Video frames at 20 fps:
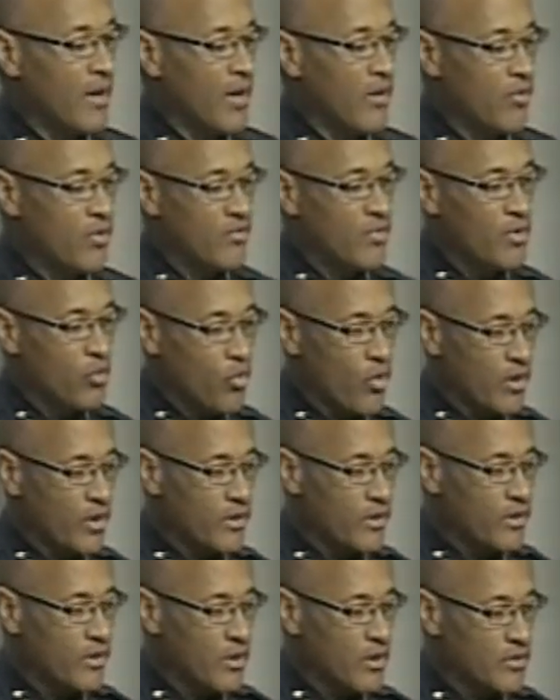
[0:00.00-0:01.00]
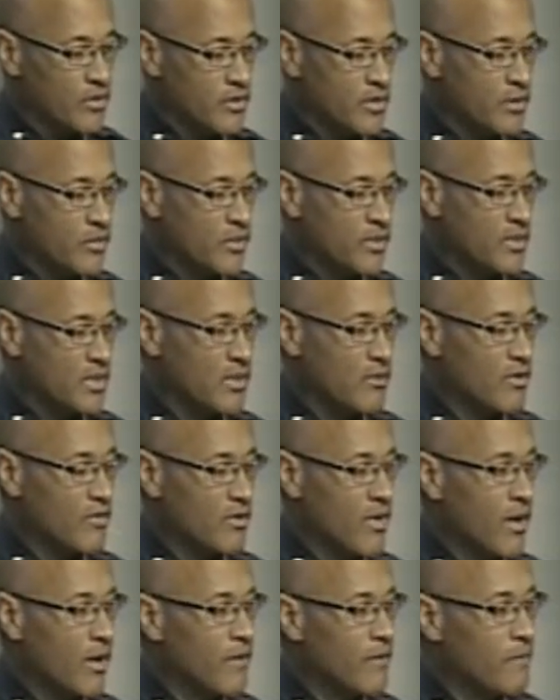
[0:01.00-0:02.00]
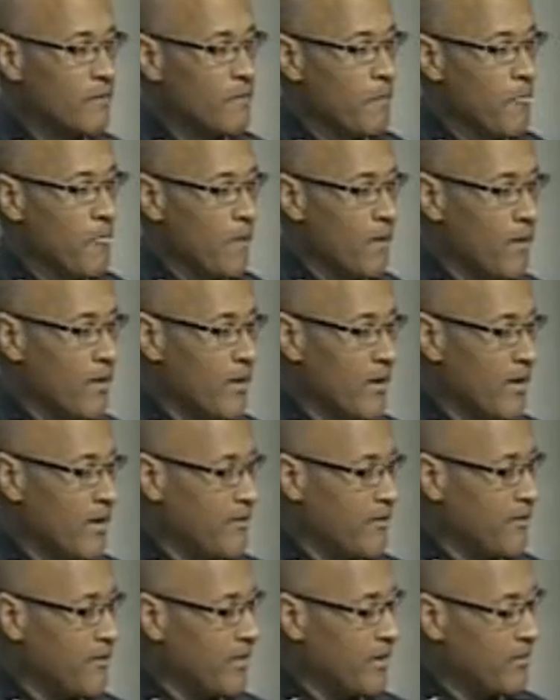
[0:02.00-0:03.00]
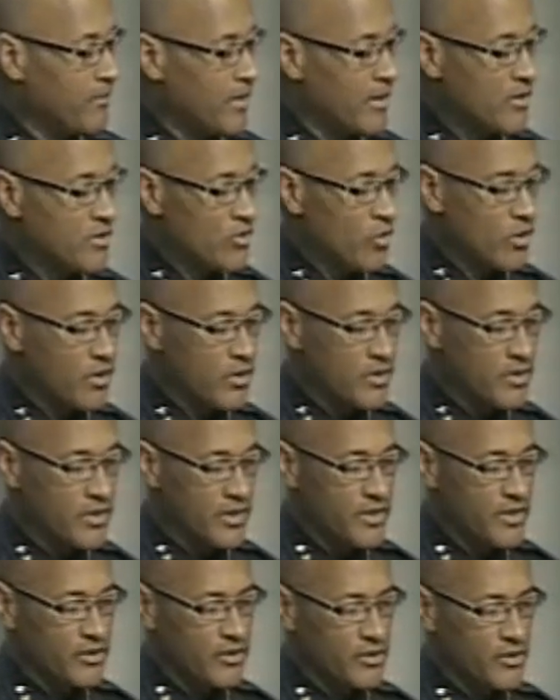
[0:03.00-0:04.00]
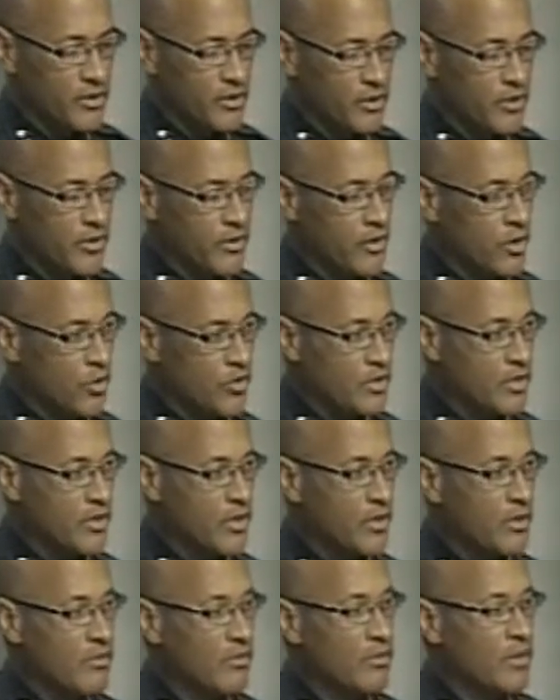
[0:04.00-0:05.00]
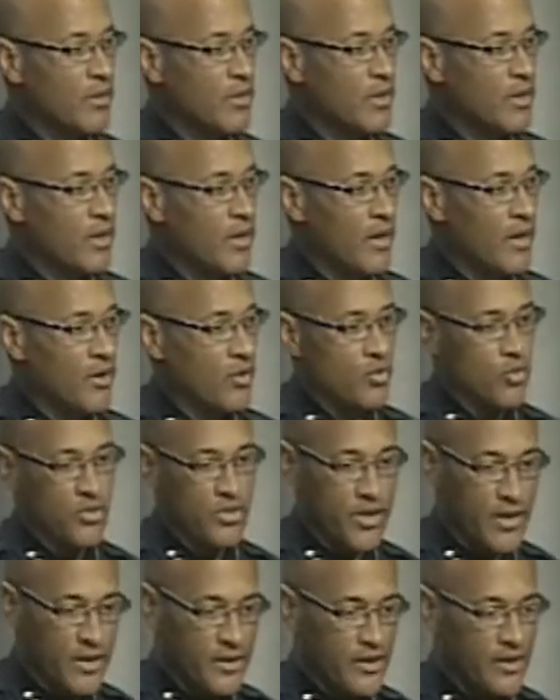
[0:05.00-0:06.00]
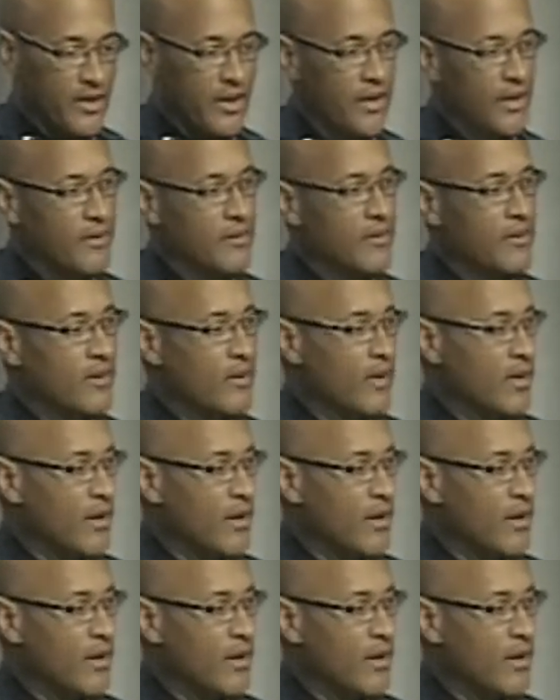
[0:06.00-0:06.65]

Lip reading: We've been working closely with some of our faith-based organizations, including OCO, who was here today.